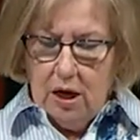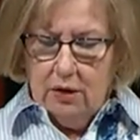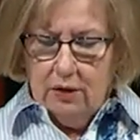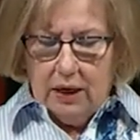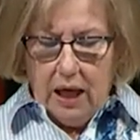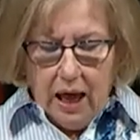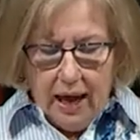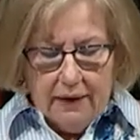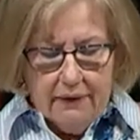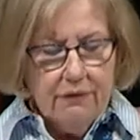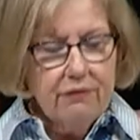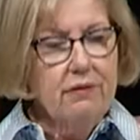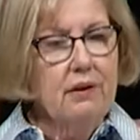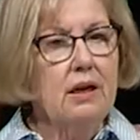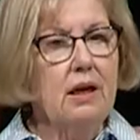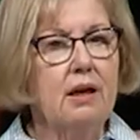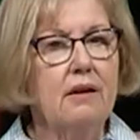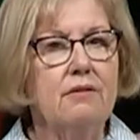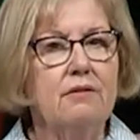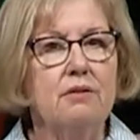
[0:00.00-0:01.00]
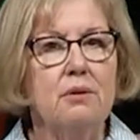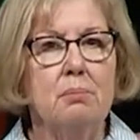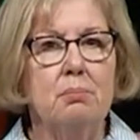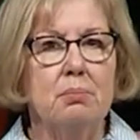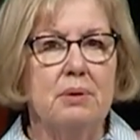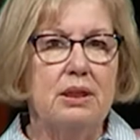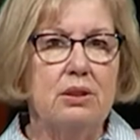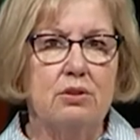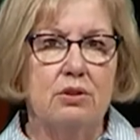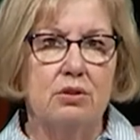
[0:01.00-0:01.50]
a life of
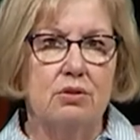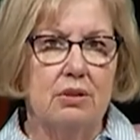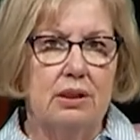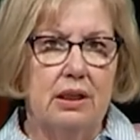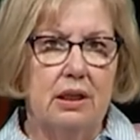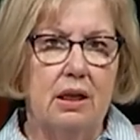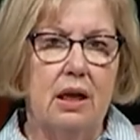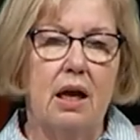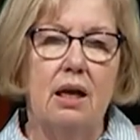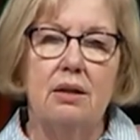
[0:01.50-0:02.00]
ministry,